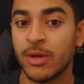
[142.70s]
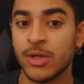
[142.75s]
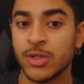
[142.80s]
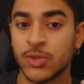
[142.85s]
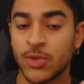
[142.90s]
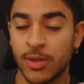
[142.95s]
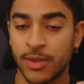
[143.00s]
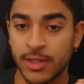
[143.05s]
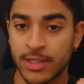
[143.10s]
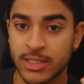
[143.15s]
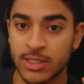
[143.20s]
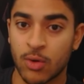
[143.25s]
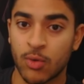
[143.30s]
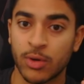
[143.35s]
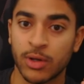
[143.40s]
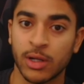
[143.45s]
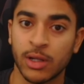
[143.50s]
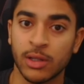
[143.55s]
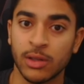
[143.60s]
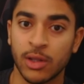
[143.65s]
join the
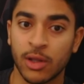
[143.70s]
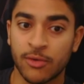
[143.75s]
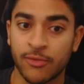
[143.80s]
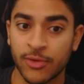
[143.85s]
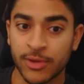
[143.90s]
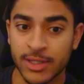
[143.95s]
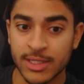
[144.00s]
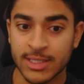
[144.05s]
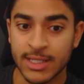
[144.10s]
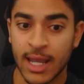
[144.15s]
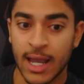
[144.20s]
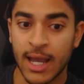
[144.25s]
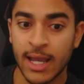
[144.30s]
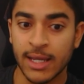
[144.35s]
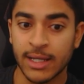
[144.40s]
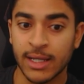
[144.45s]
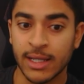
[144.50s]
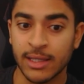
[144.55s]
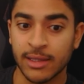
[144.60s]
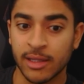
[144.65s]
Discord, look for this
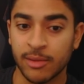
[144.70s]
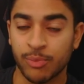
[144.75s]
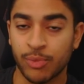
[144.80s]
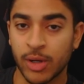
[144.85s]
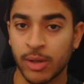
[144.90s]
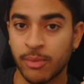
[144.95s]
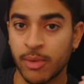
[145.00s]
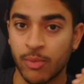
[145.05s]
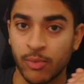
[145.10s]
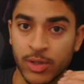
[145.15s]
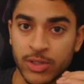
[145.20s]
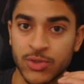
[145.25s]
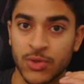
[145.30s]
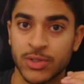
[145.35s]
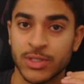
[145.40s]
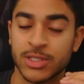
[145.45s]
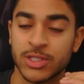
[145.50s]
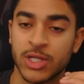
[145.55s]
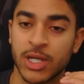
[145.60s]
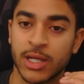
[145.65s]
guide in the premium
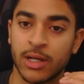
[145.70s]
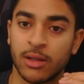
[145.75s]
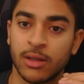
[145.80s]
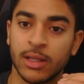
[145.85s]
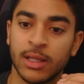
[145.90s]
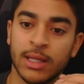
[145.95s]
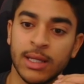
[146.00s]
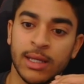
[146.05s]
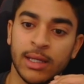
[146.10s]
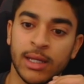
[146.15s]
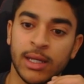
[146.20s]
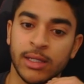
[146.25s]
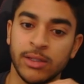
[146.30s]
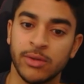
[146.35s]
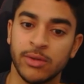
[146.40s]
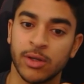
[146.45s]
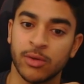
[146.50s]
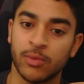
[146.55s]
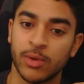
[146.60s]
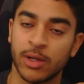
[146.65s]
resources channel, and
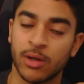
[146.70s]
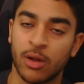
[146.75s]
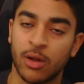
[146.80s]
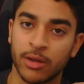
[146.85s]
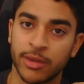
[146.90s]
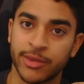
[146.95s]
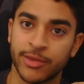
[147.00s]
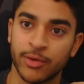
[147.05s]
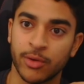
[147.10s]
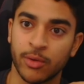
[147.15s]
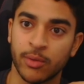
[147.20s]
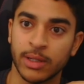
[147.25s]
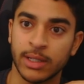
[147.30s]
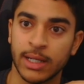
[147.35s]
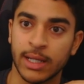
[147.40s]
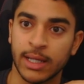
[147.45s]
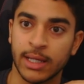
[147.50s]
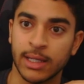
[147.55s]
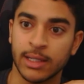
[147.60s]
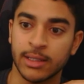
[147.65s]
you can read all through it
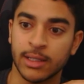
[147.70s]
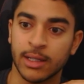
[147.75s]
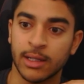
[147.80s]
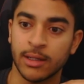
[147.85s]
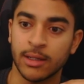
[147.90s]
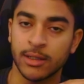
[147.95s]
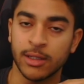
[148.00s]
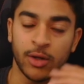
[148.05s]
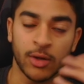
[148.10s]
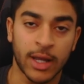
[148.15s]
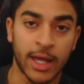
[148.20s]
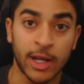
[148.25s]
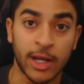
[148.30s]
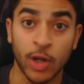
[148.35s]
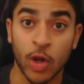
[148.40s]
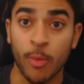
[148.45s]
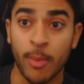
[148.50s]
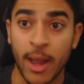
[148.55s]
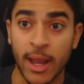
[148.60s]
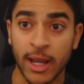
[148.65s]
and kind of
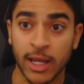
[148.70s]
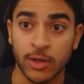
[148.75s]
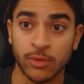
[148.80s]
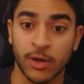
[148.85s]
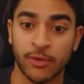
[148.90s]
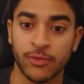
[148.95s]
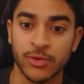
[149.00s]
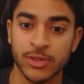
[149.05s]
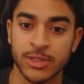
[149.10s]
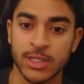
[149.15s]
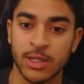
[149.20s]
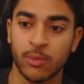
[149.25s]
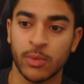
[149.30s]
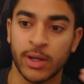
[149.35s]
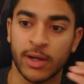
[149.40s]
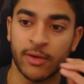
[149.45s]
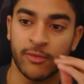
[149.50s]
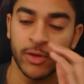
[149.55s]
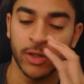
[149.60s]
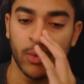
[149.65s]
go back and reference it
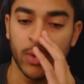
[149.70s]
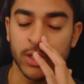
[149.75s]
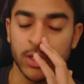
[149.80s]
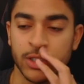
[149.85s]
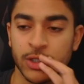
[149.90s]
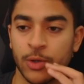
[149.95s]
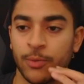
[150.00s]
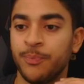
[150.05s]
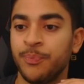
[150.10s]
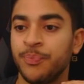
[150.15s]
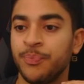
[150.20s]
whatever you want to.